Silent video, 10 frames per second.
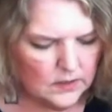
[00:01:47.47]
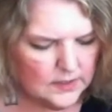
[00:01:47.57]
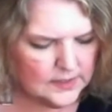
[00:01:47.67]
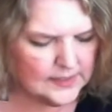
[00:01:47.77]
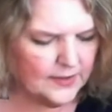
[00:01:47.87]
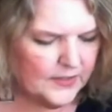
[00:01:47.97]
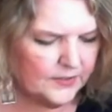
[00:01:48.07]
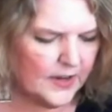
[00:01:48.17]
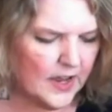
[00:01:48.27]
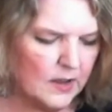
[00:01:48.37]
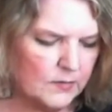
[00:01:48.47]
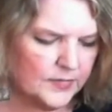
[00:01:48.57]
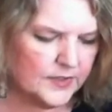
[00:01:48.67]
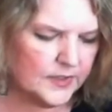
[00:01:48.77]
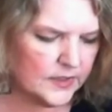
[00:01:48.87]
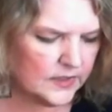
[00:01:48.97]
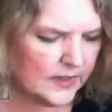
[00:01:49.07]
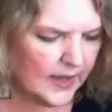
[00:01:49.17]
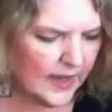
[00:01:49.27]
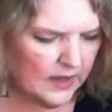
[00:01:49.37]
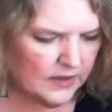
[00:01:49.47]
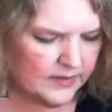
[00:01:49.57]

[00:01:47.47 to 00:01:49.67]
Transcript: The Seven of Cups, okay.